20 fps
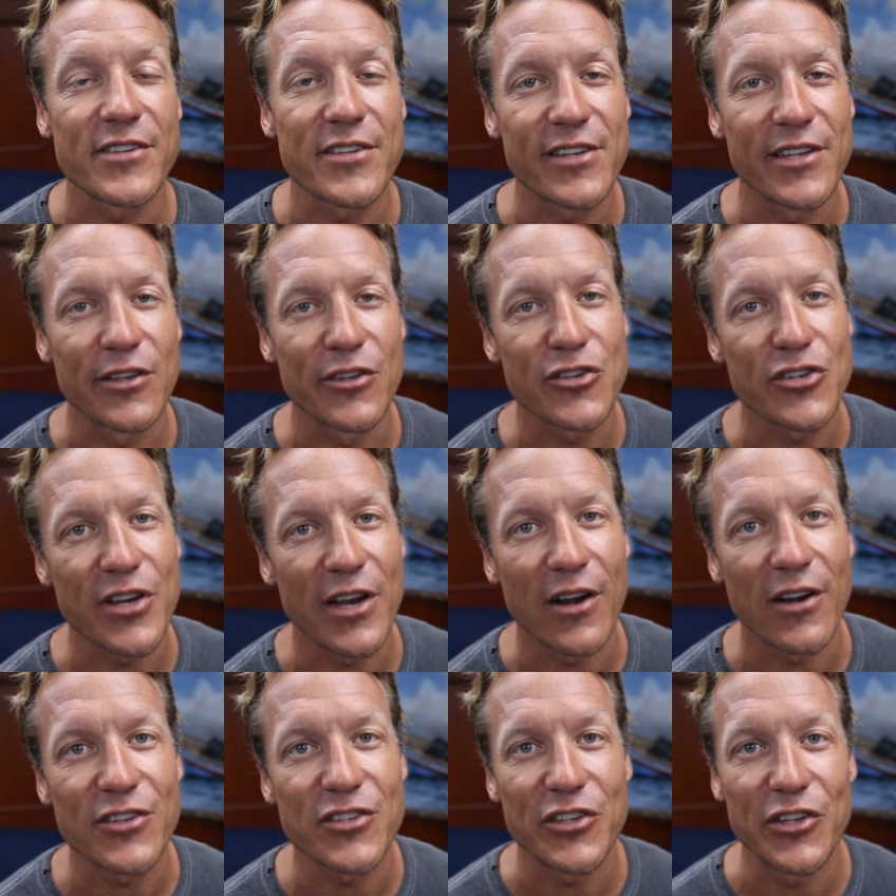to
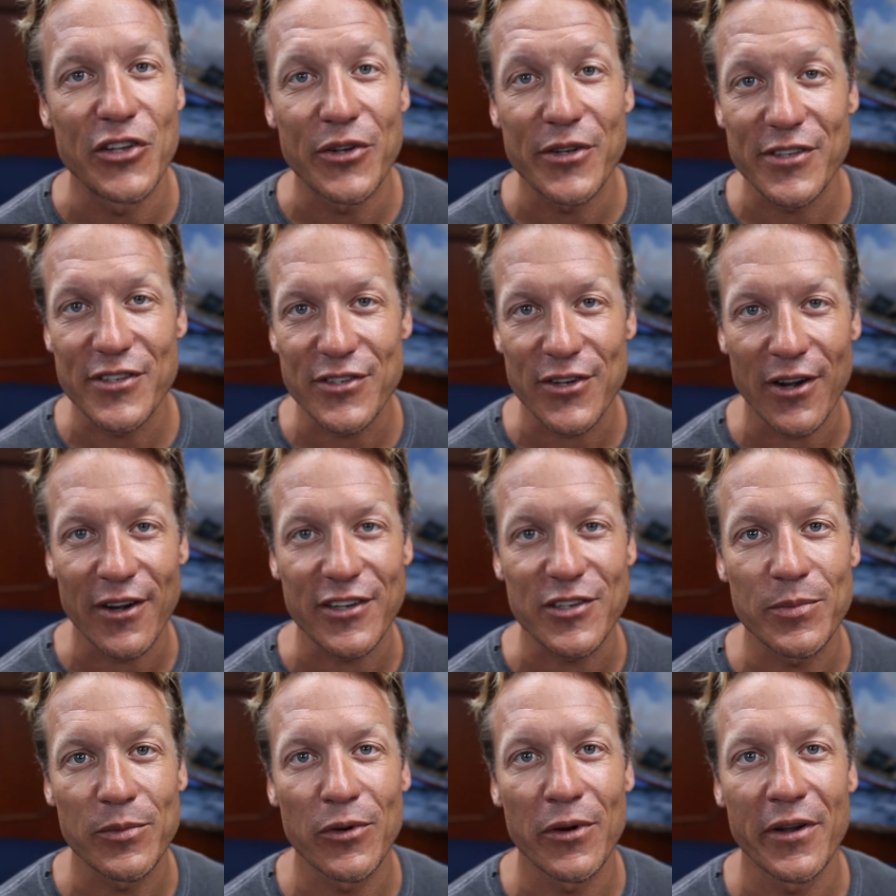Skillshare so you can start
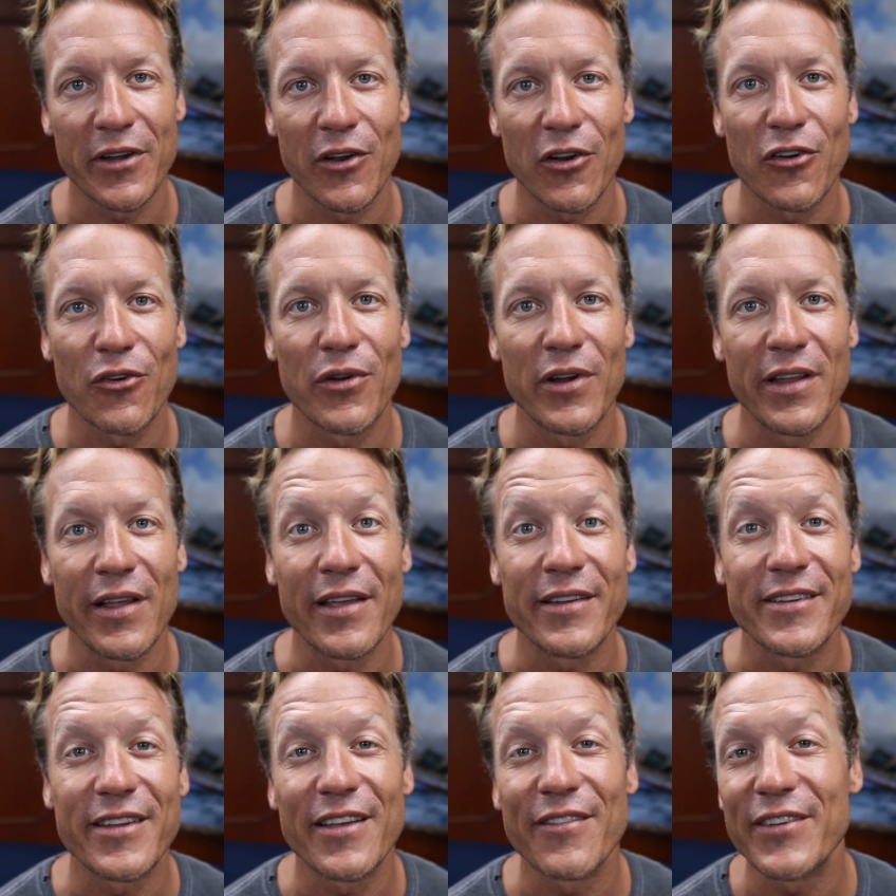exploring your
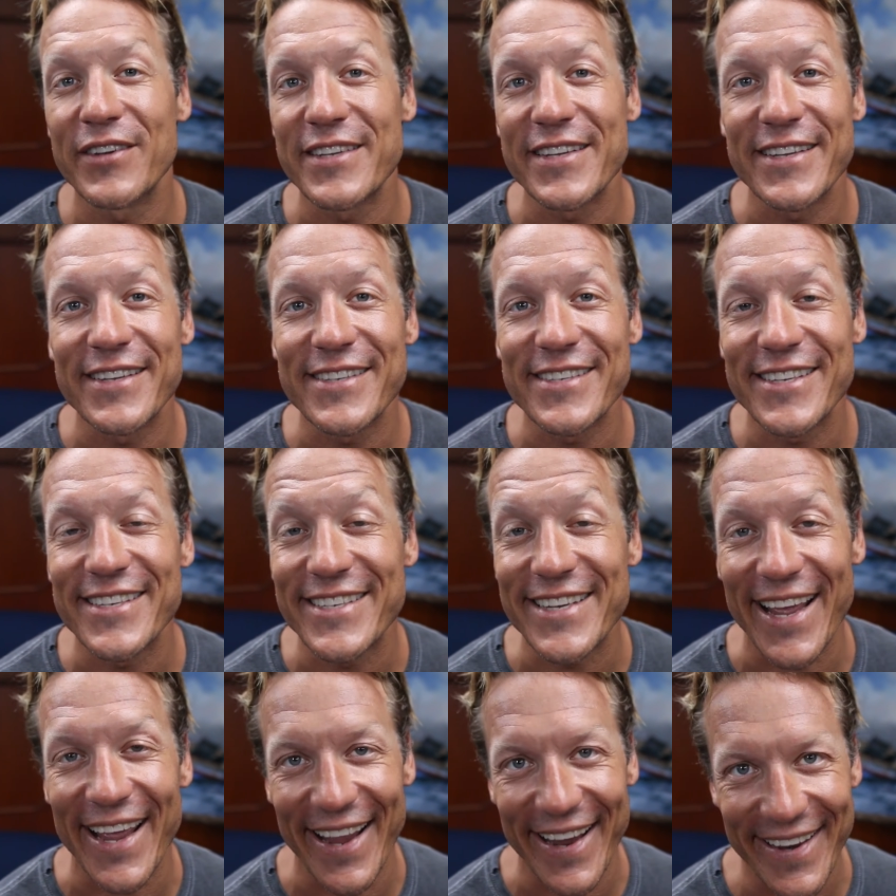creativity
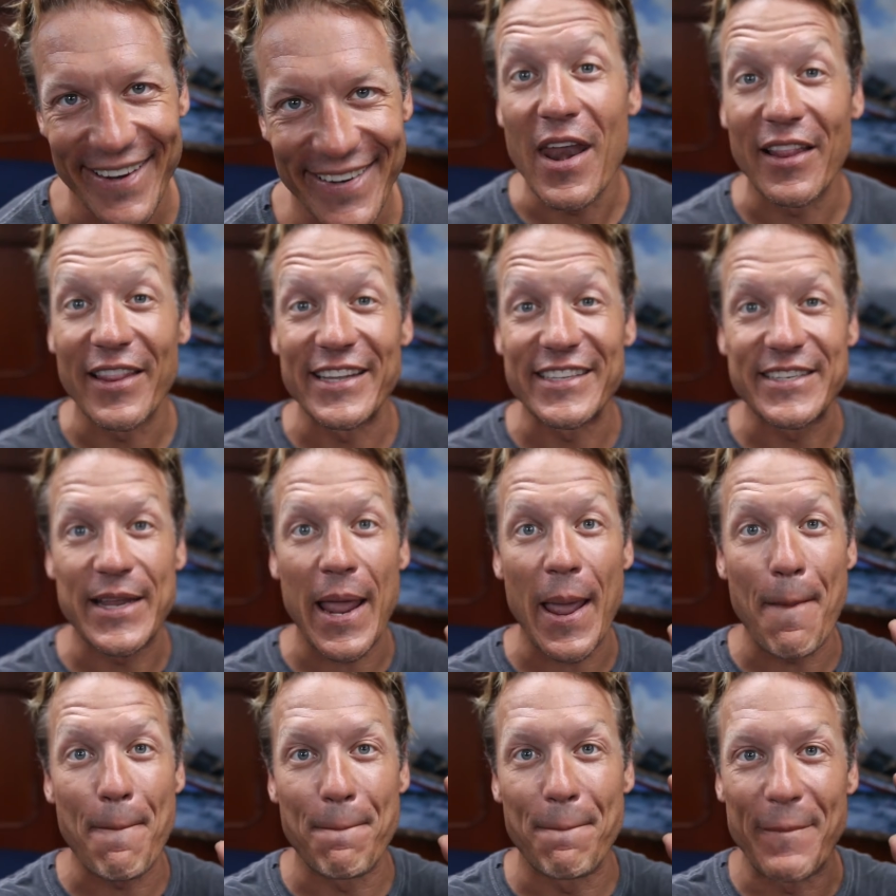today. Now let's
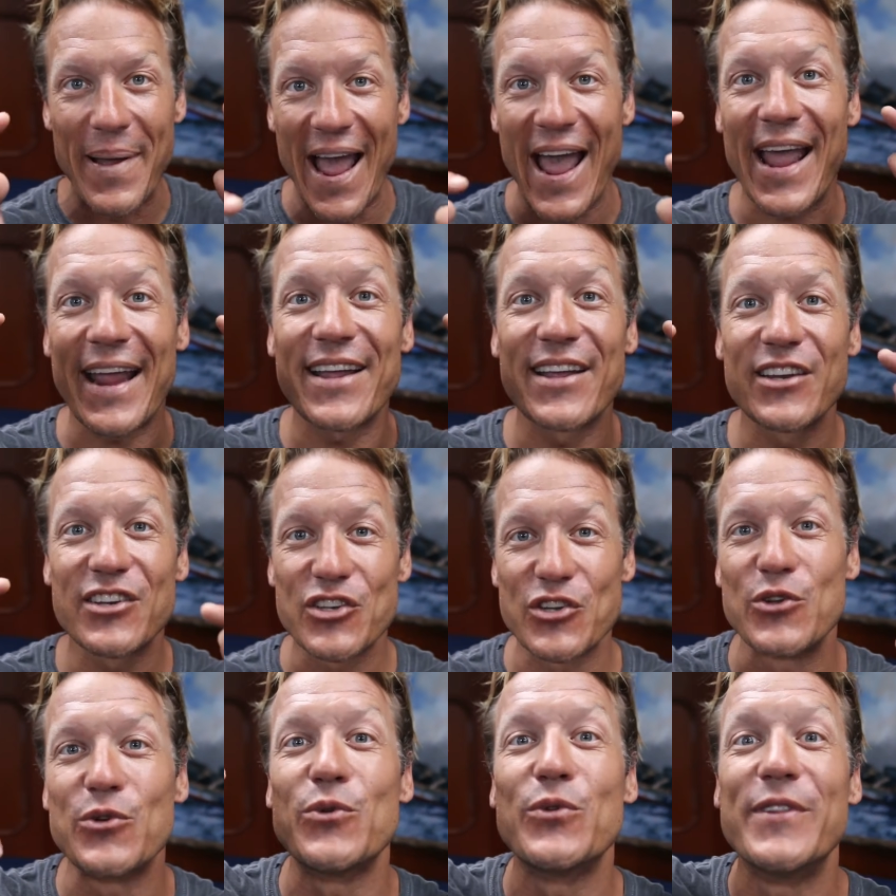get back
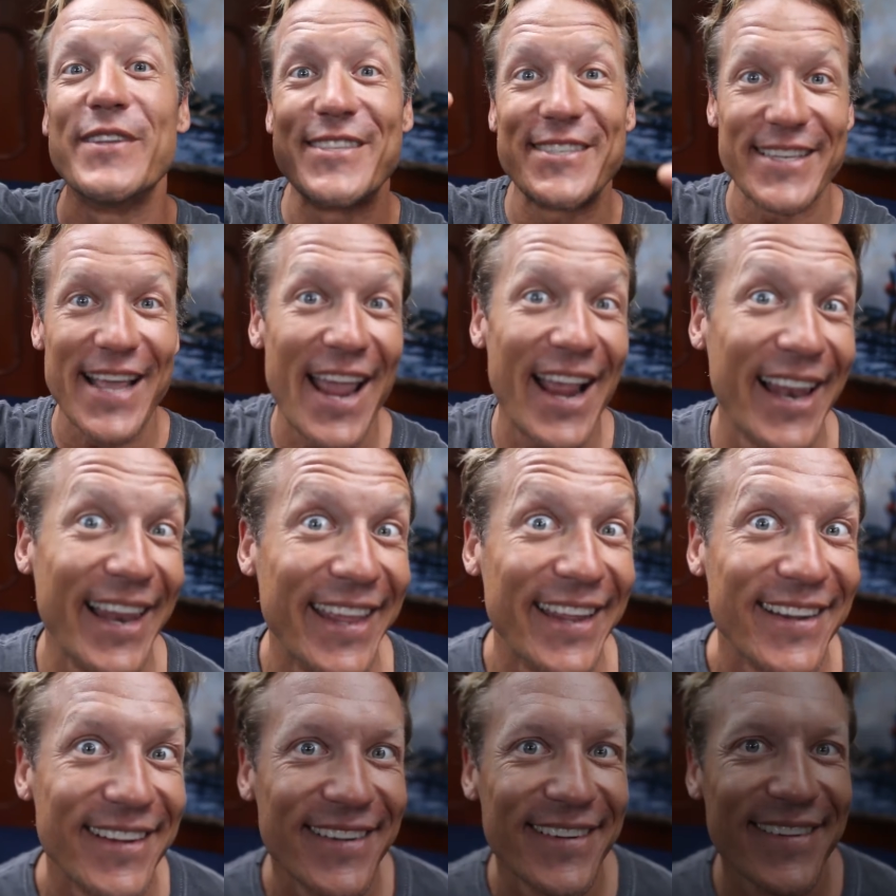to the
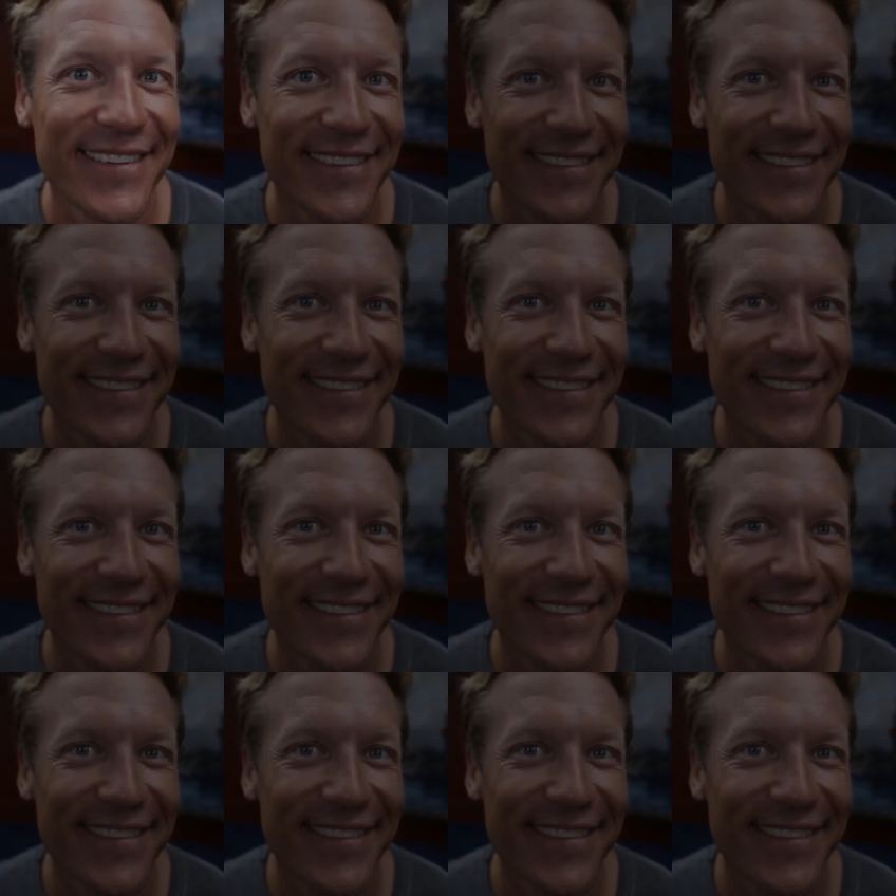sailing.